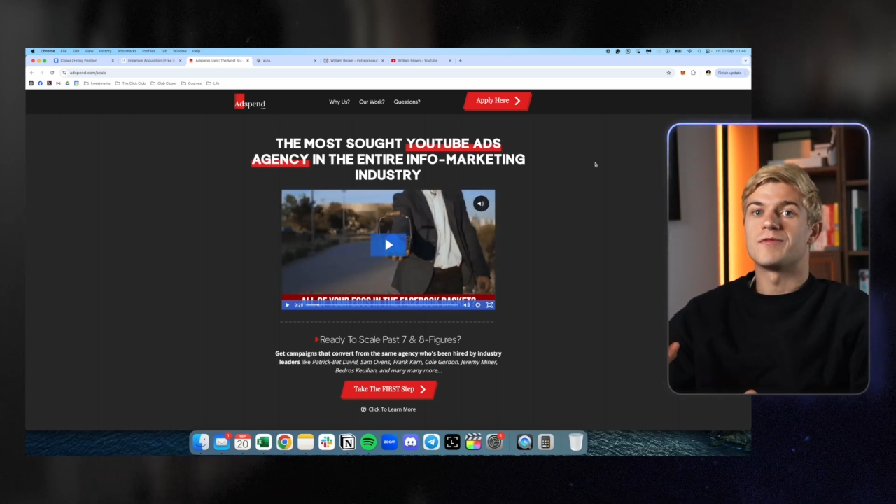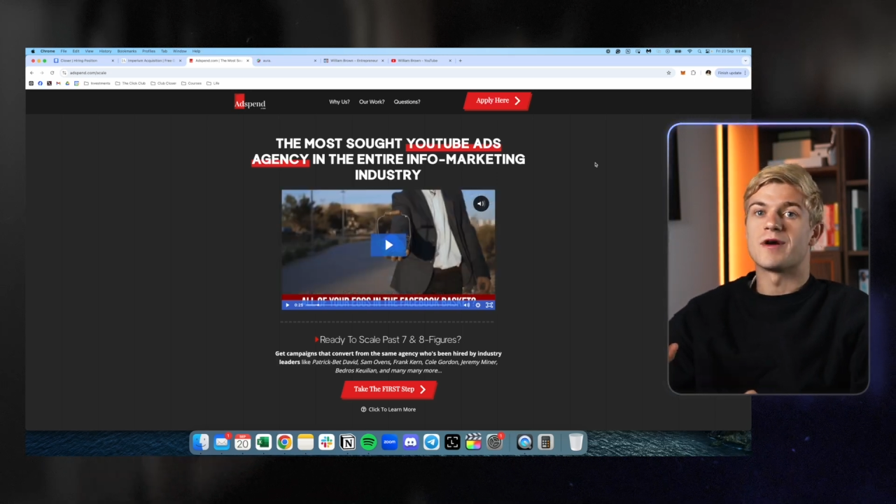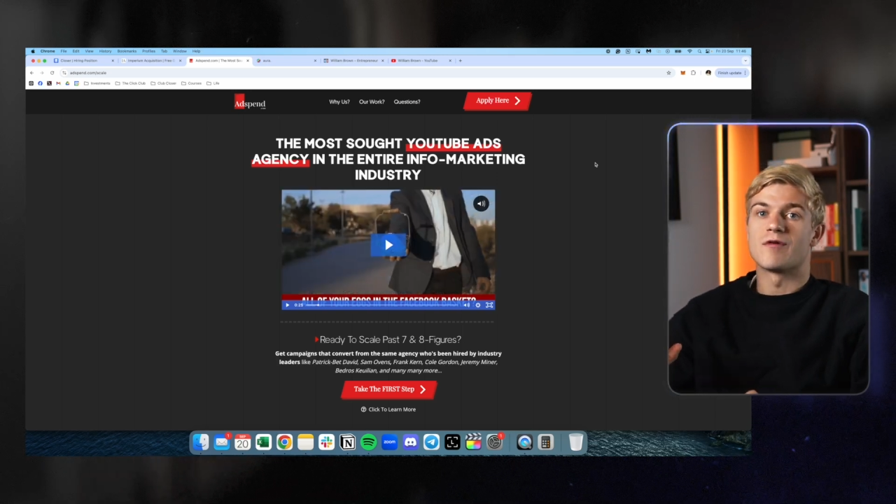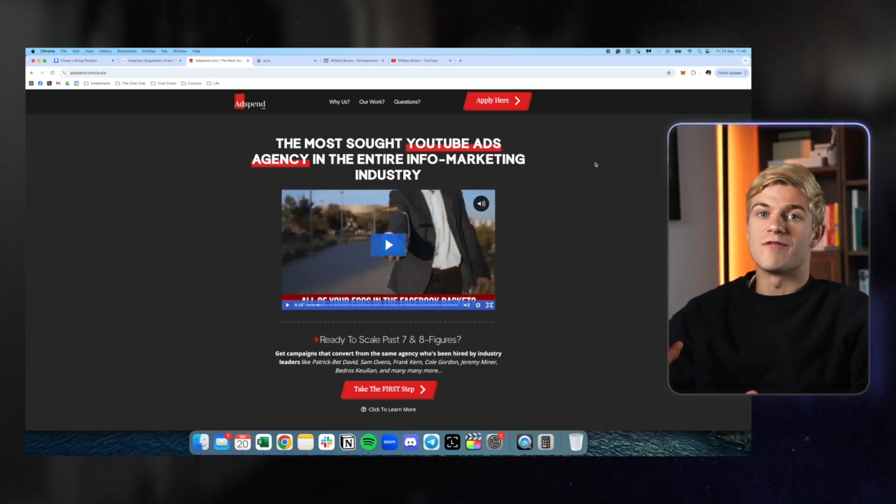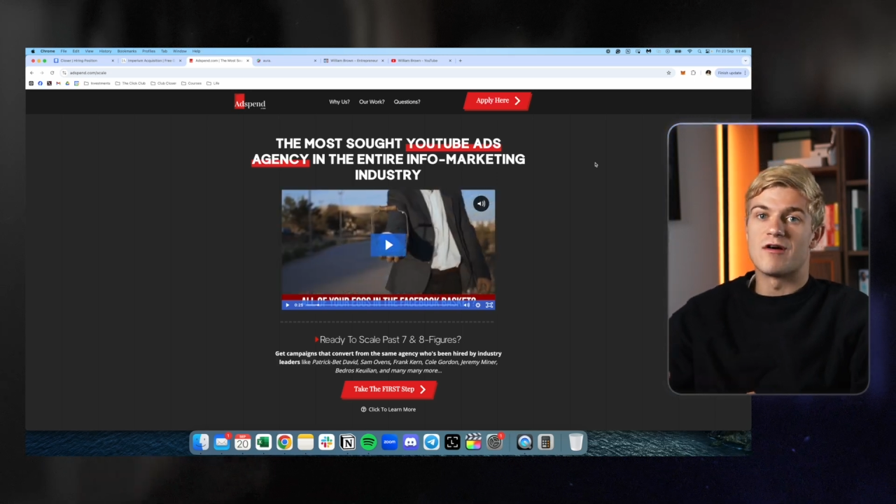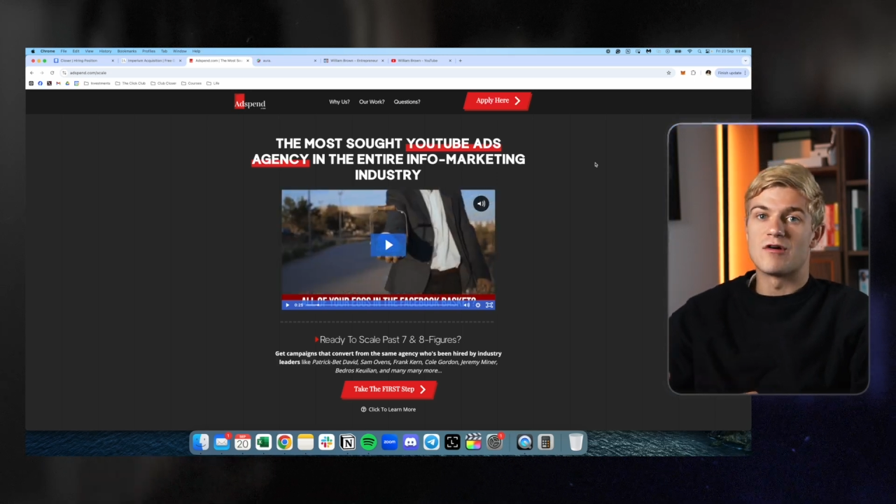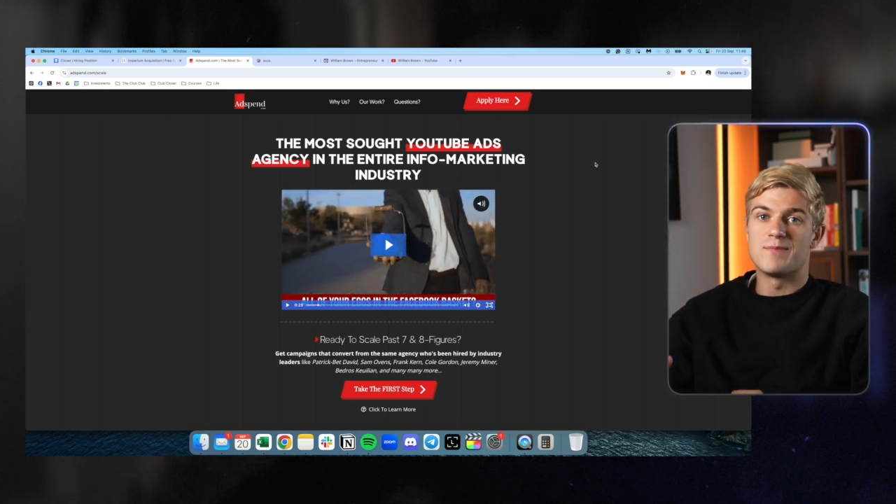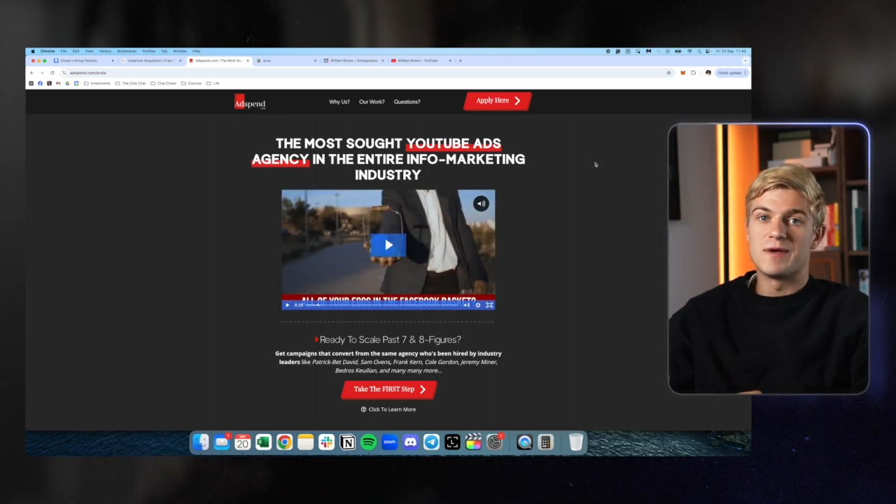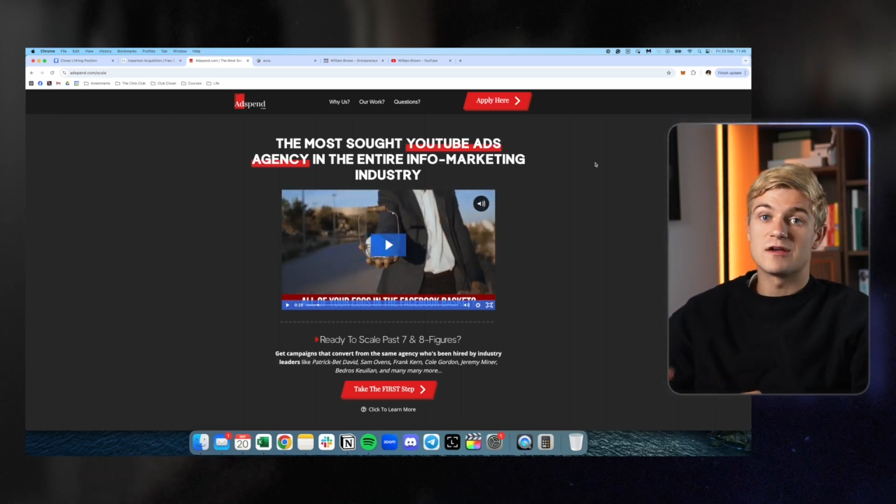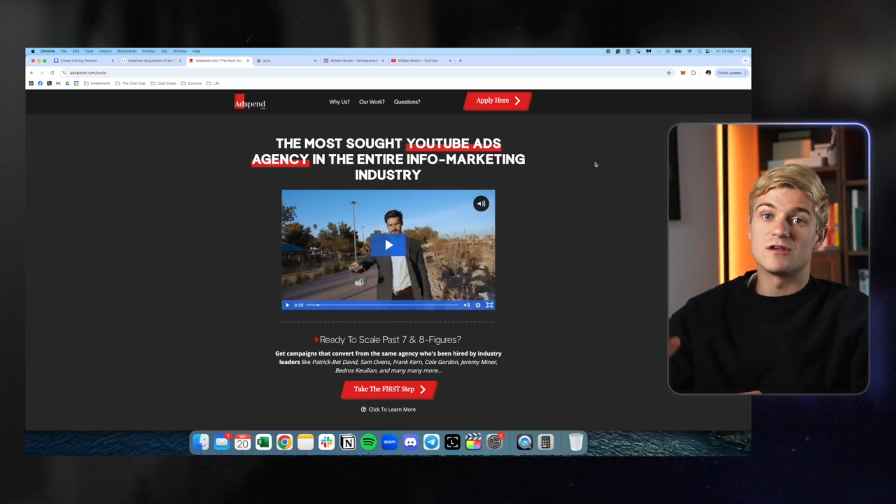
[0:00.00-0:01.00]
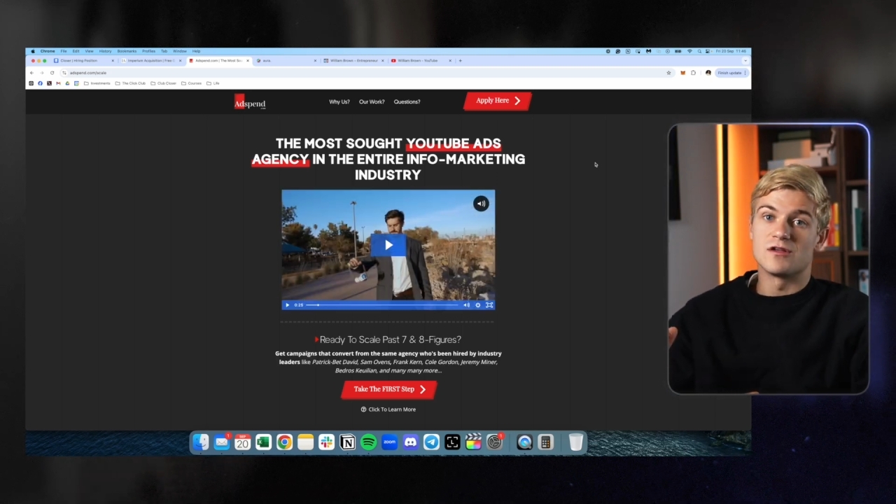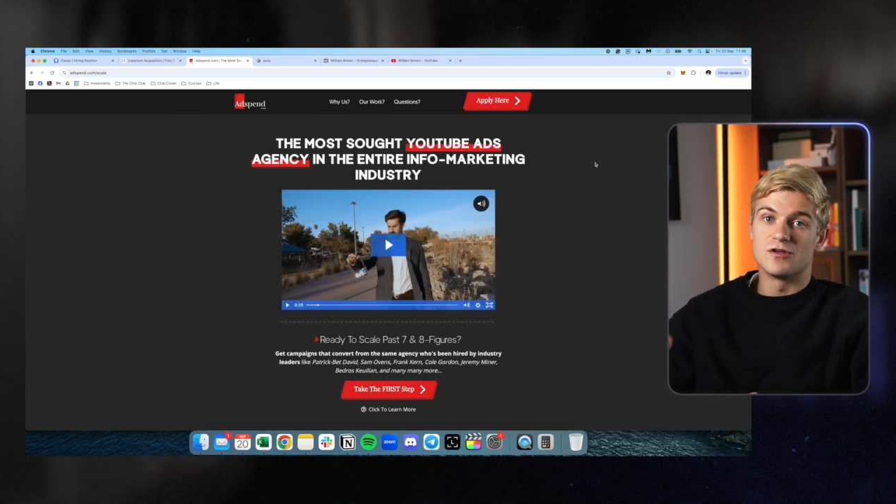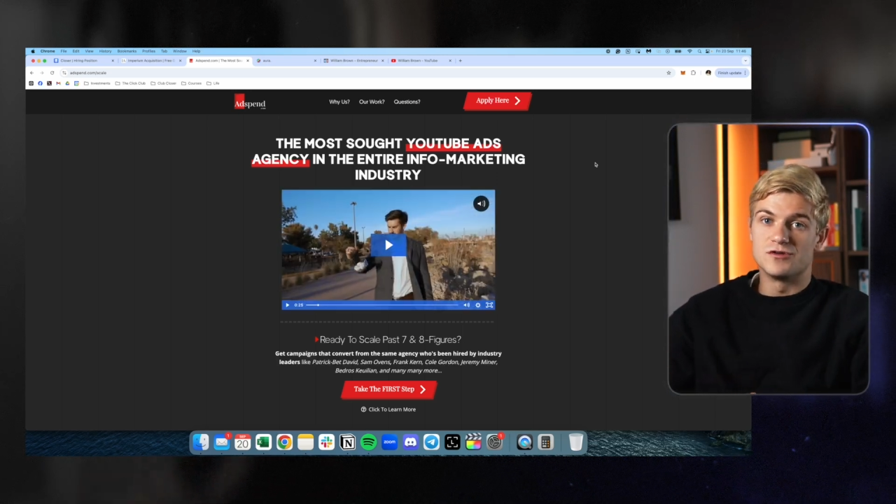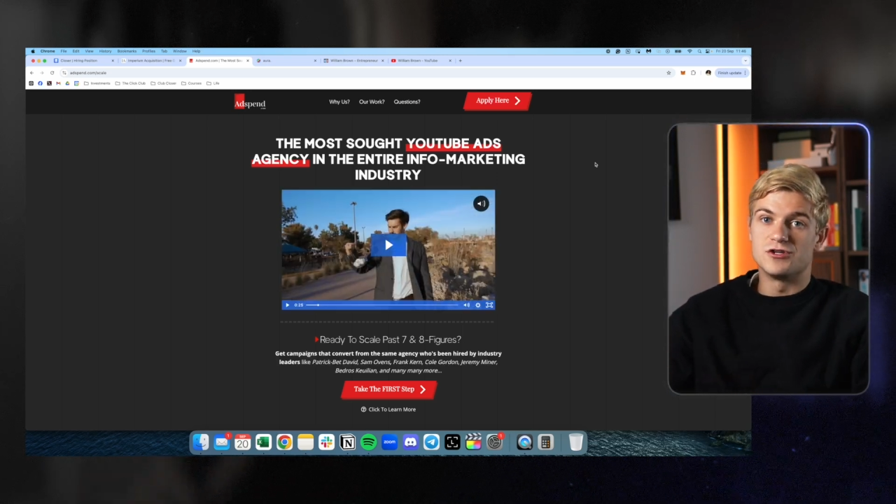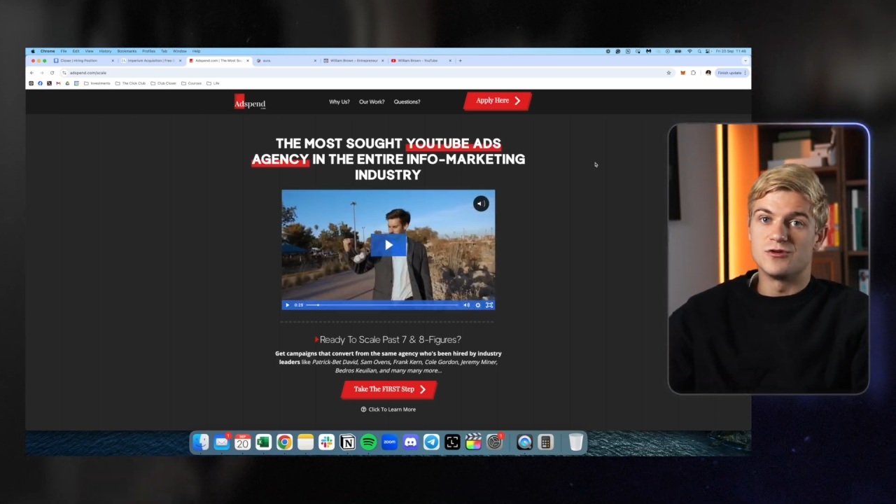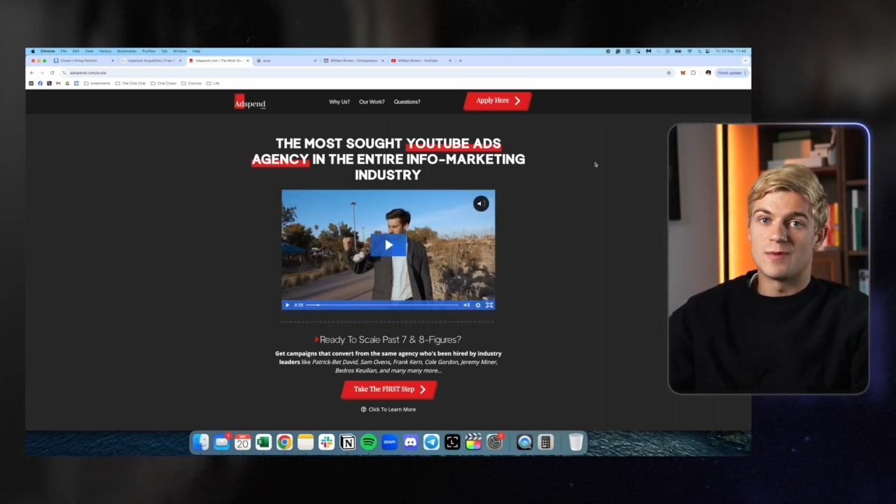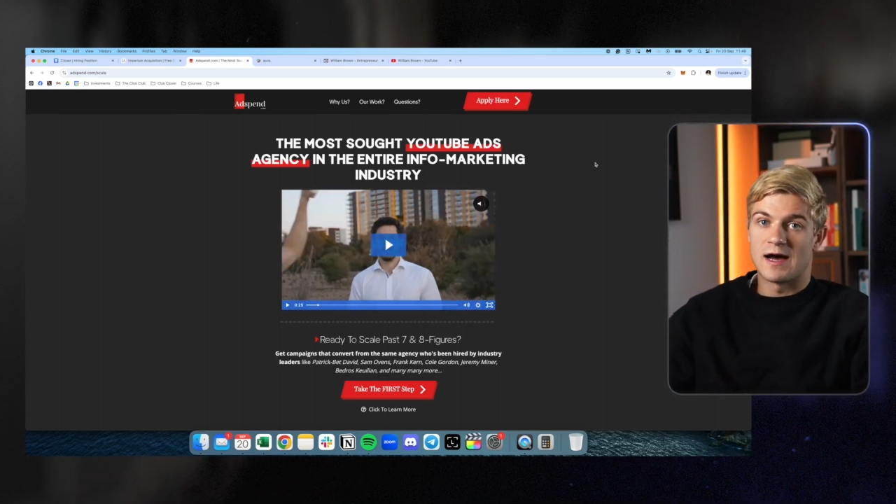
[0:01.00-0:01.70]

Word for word: They're a very big YouTube